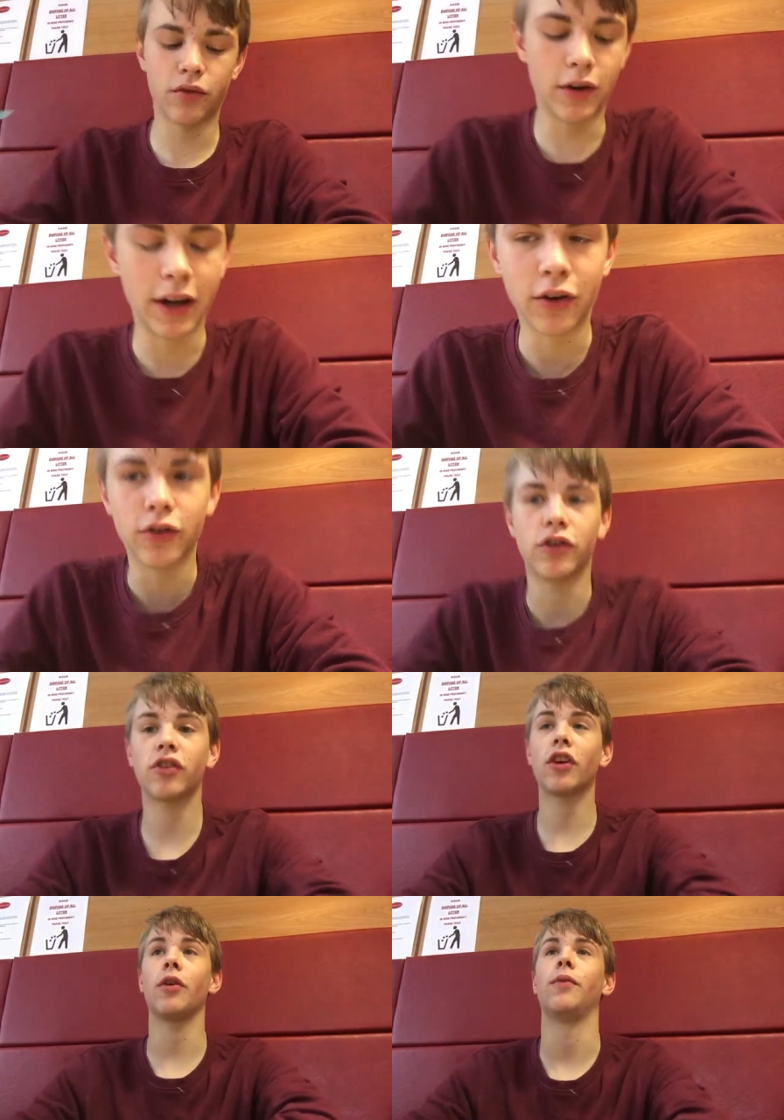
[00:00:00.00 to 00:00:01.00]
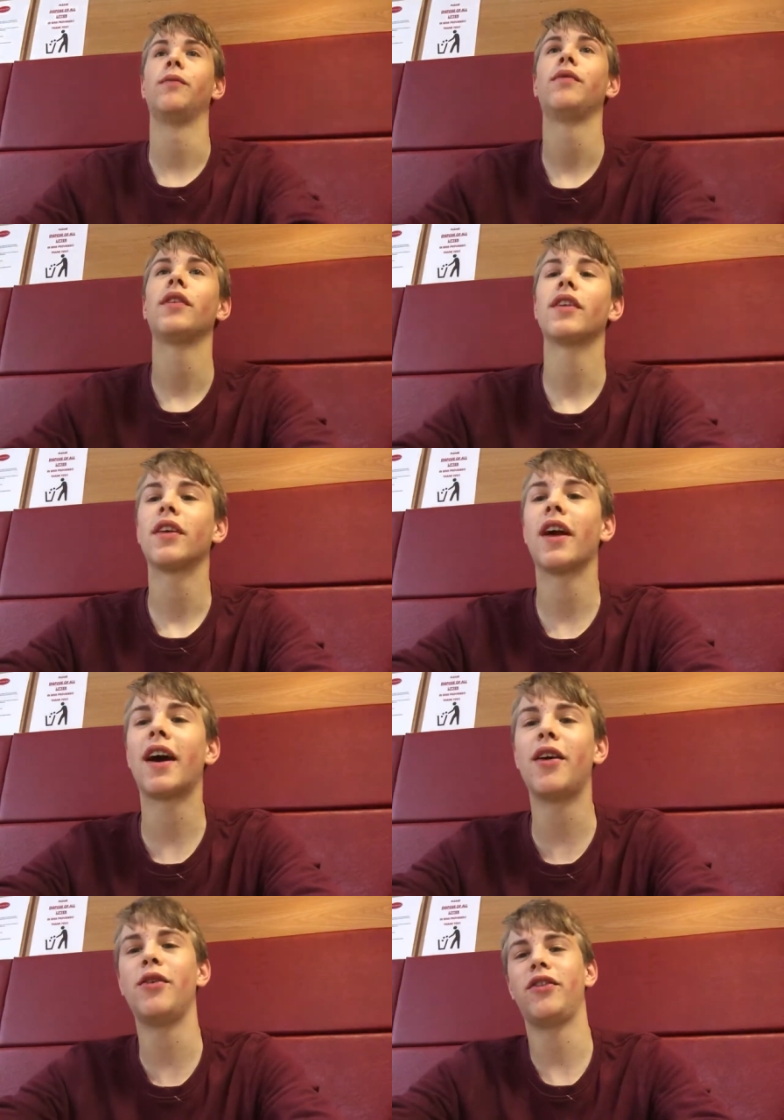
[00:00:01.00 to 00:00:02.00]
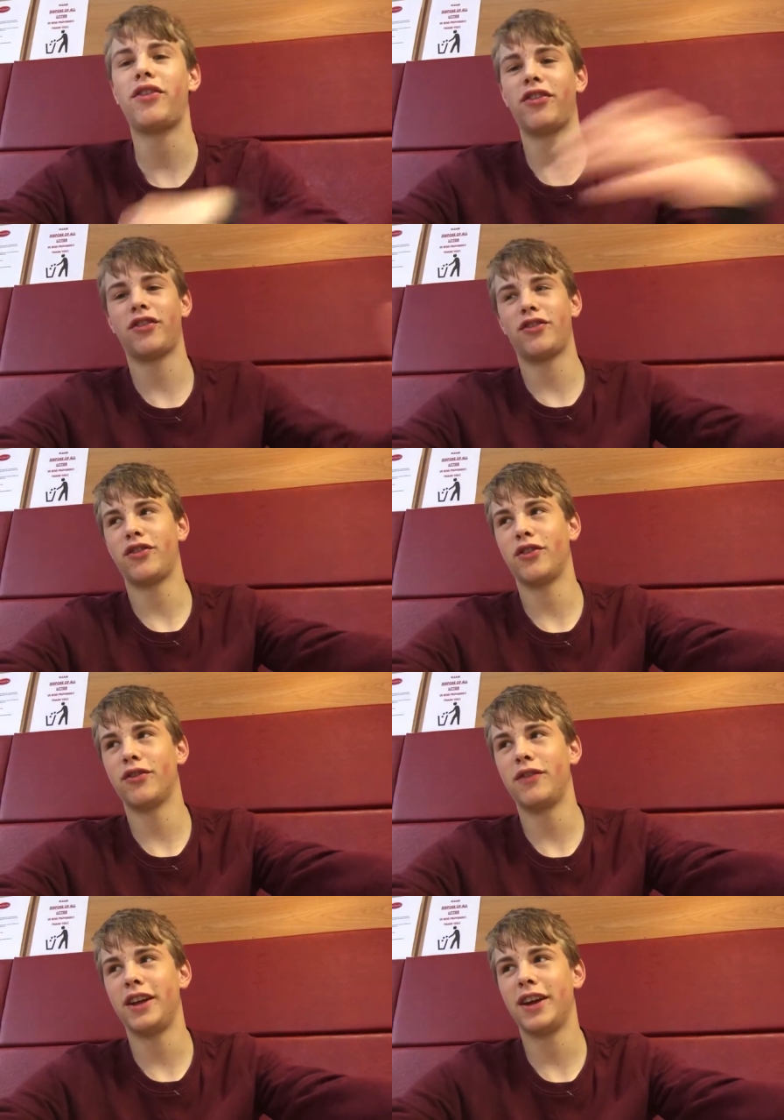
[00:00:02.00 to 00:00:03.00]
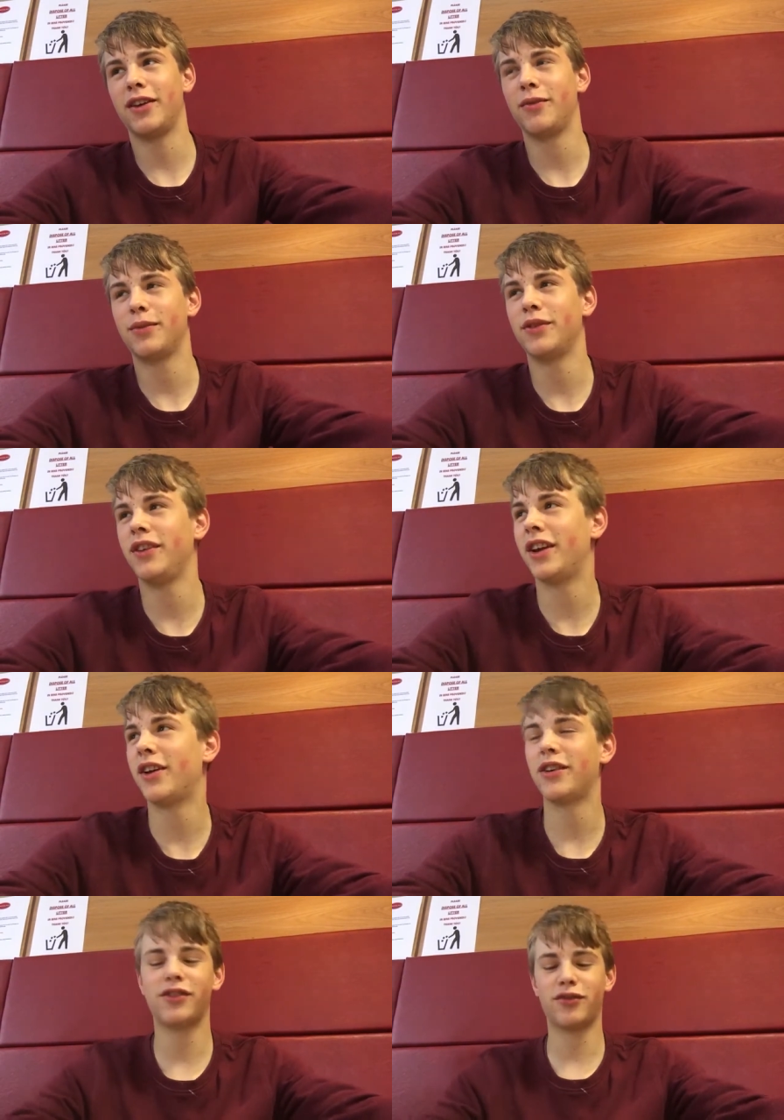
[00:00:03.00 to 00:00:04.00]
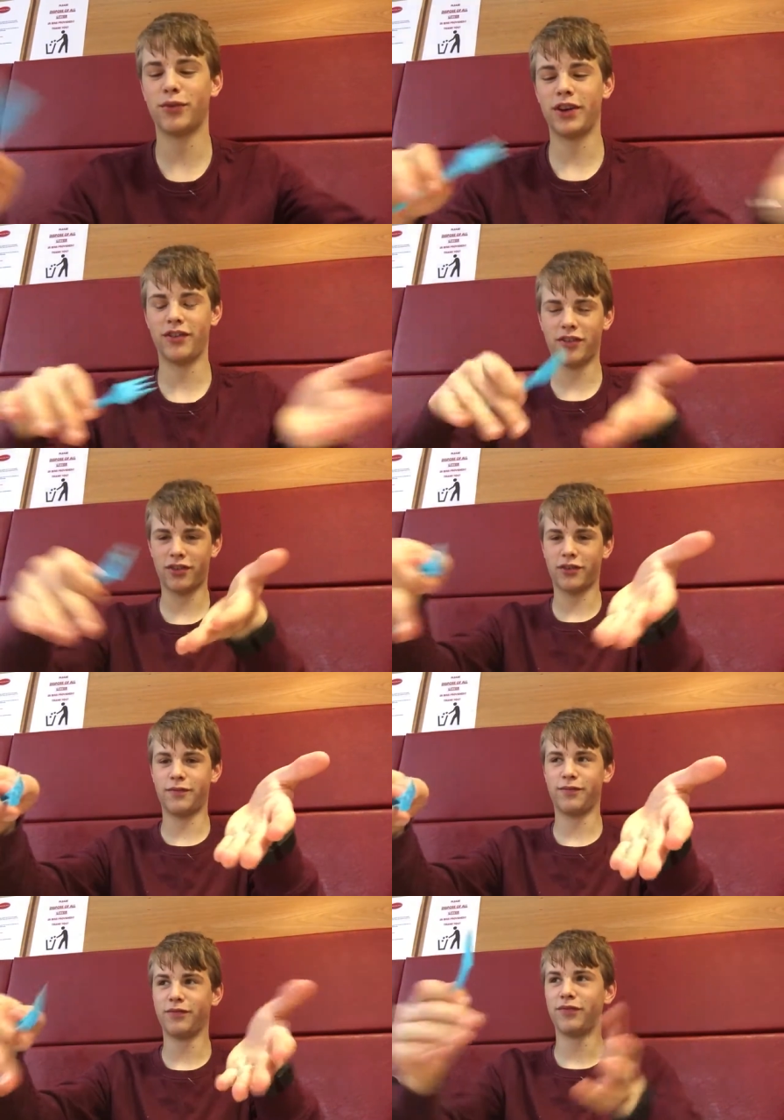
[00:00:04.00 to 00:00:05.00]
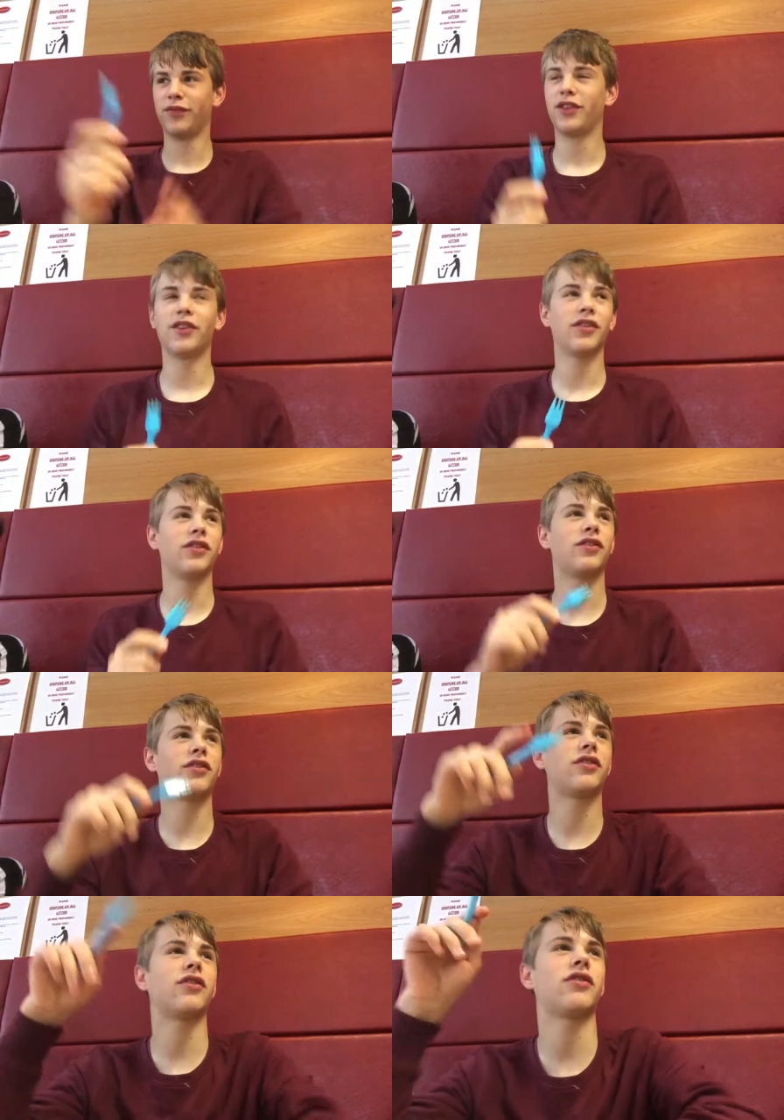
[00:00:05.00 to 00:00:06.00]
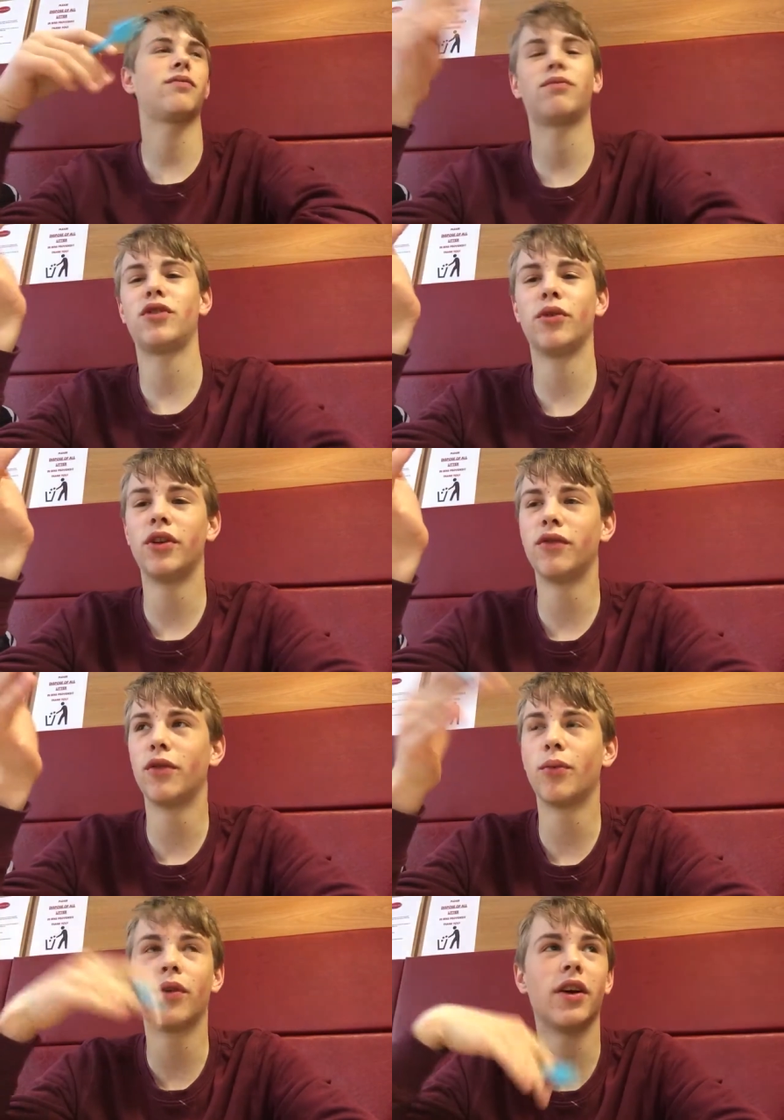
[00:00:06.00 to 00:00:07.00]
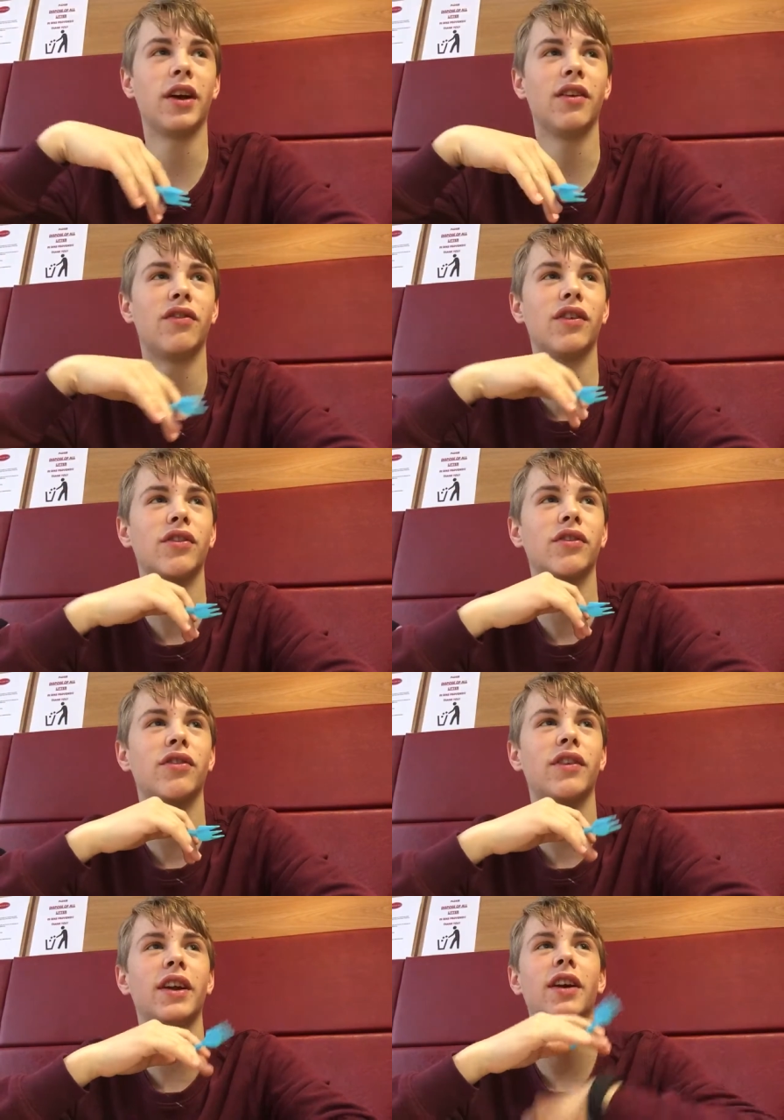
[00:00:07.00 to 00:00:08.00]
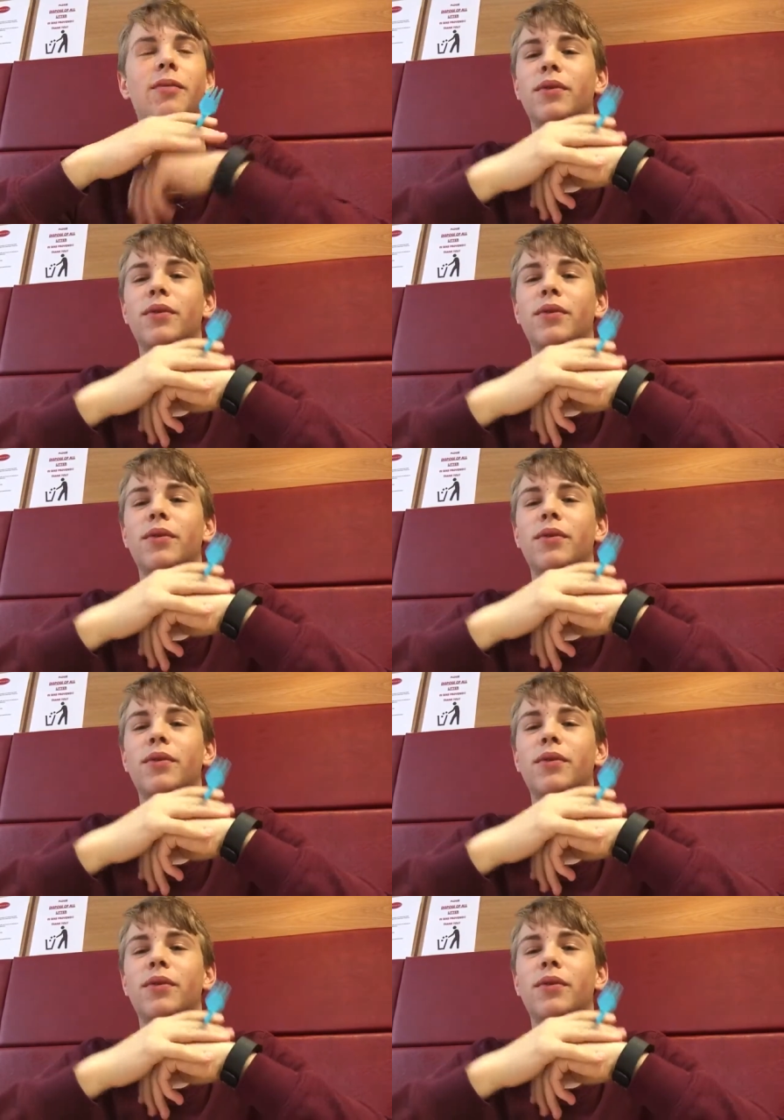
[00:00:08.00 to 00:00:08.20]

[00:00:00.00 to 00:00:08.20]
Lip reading: really good. So, I know this is a short video, but you know, I just wanted to do another What I Eat for Lunch video.